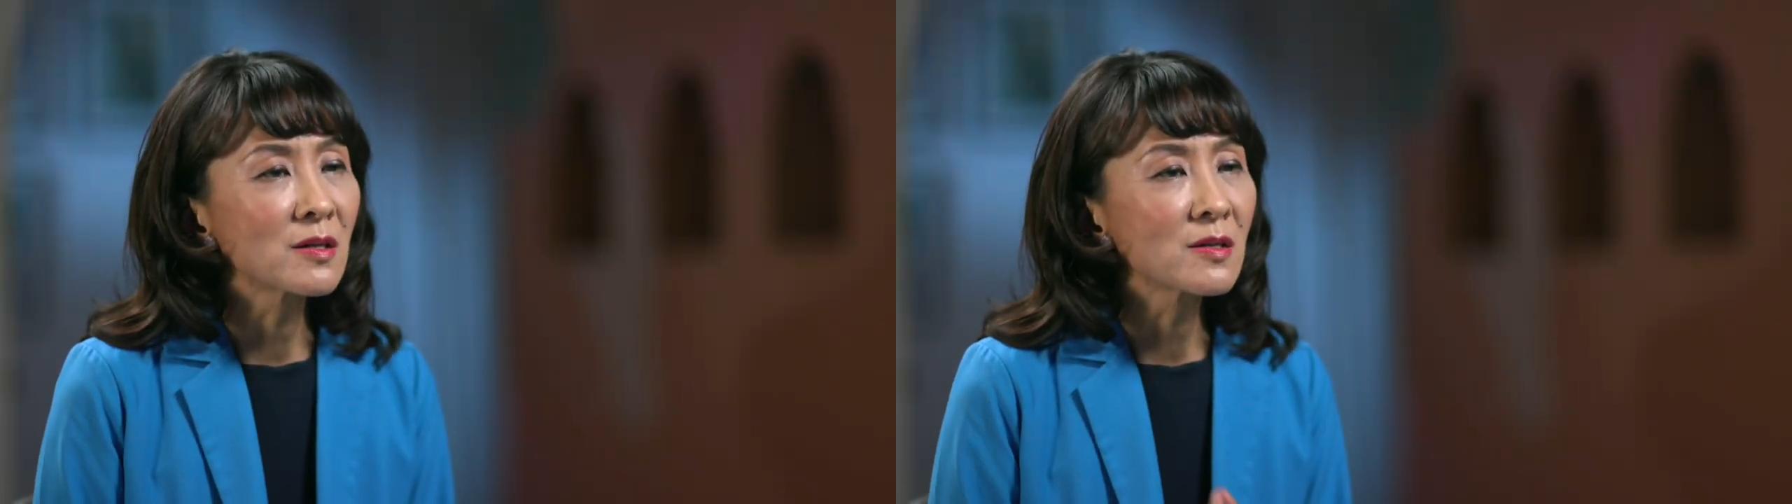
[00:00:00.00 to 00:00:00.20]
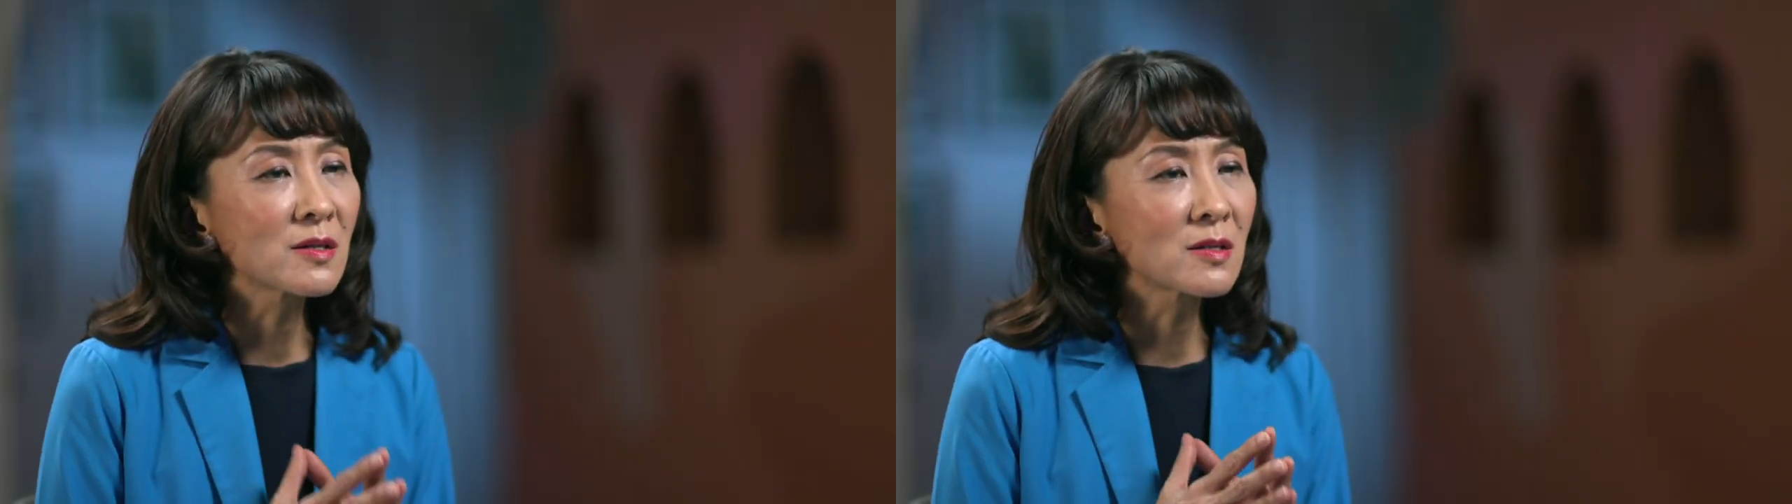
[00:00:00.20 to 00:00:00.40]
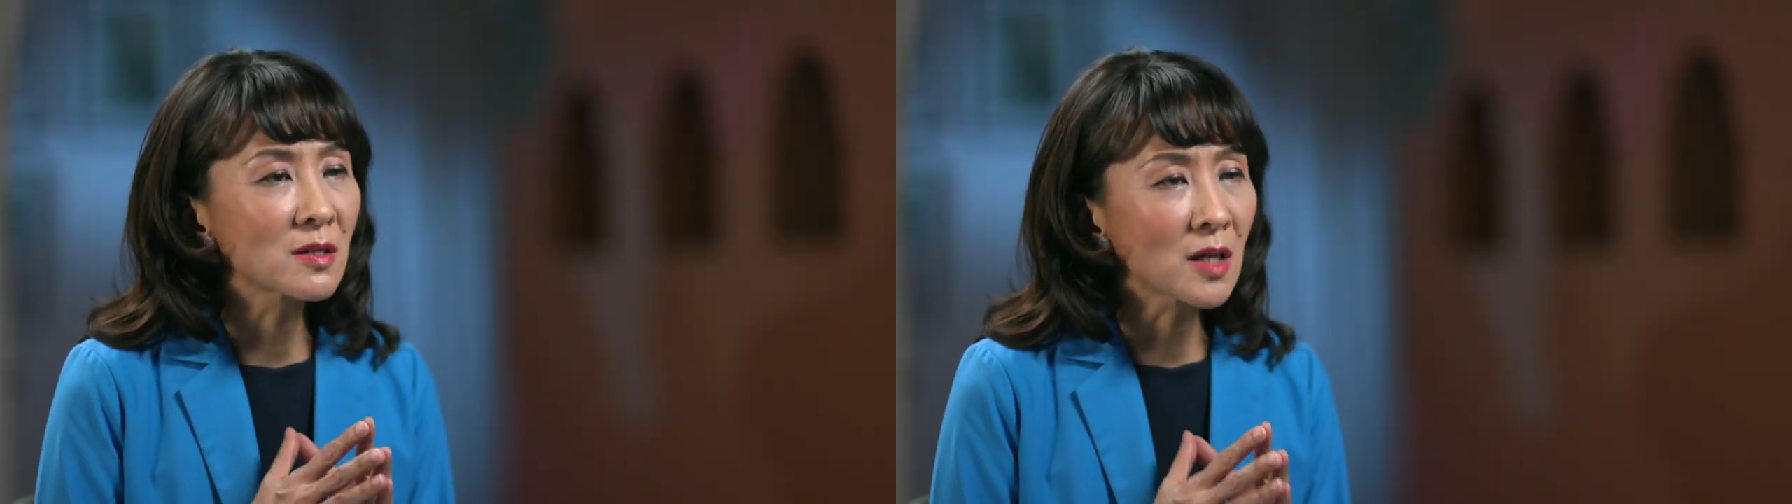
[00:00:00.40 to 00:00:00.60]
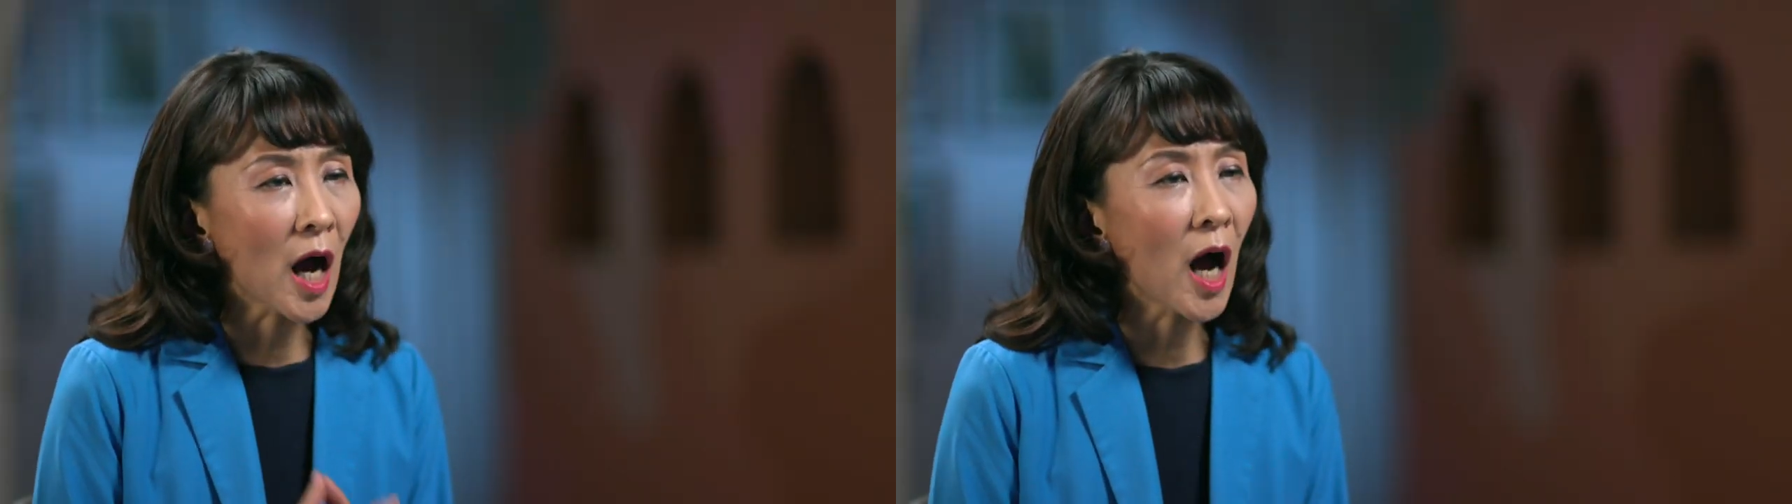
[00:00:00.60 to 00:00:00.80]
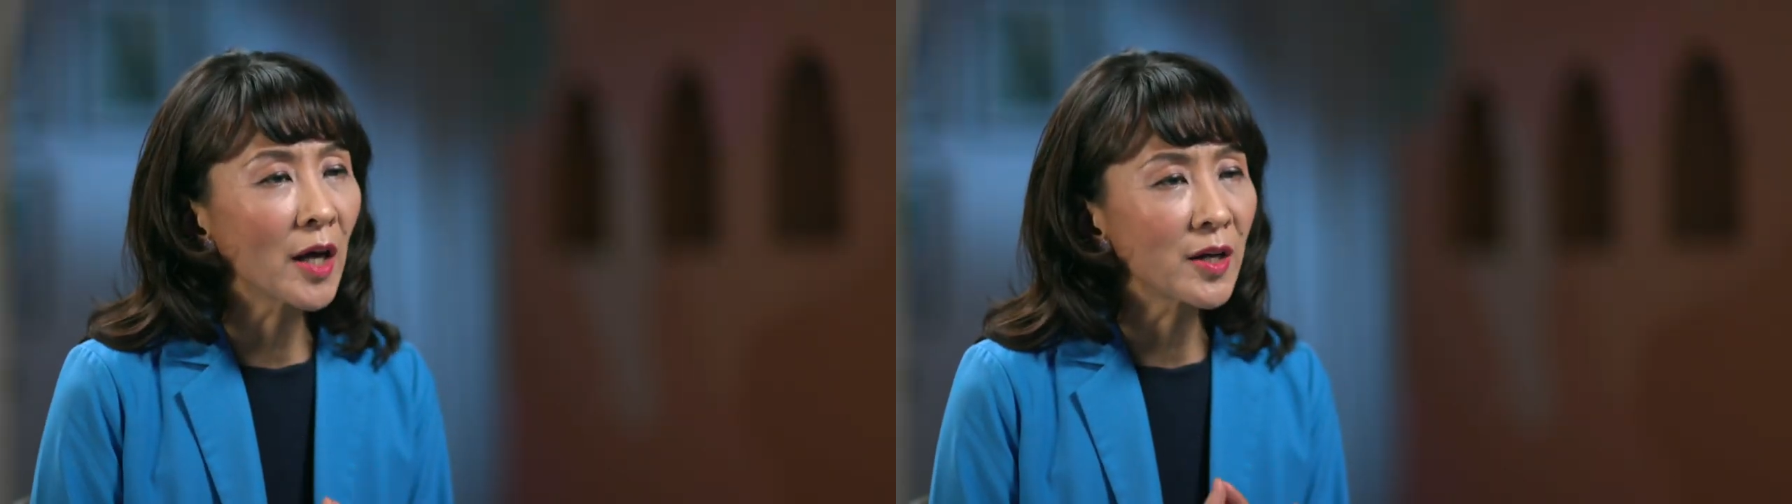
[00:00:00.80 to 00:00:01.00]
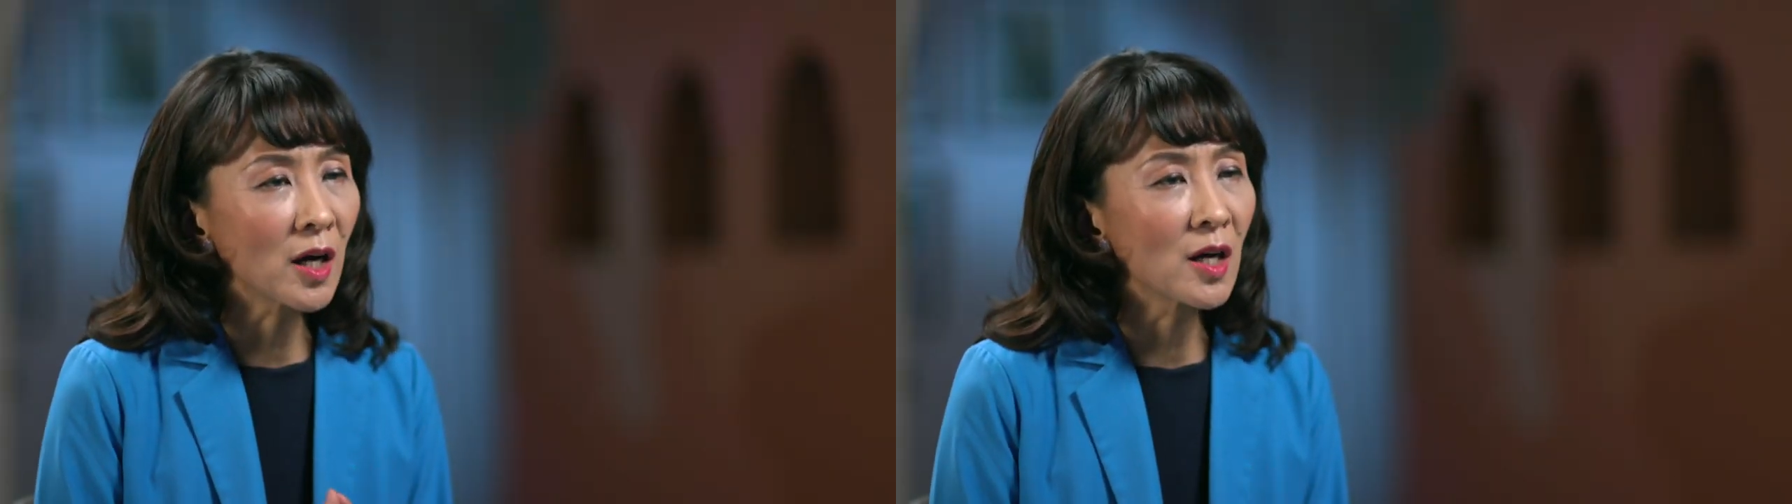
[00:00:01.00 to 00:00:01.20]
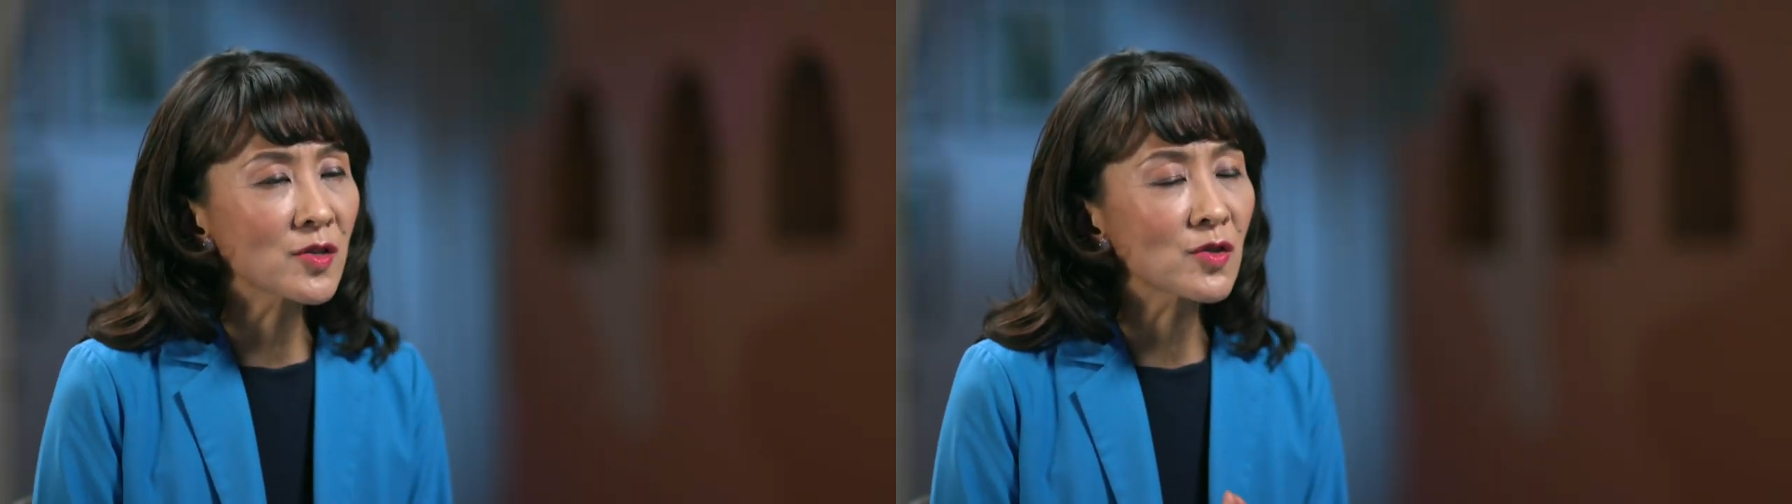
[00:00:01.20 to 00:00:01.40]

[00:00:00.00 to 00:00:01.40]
scarred us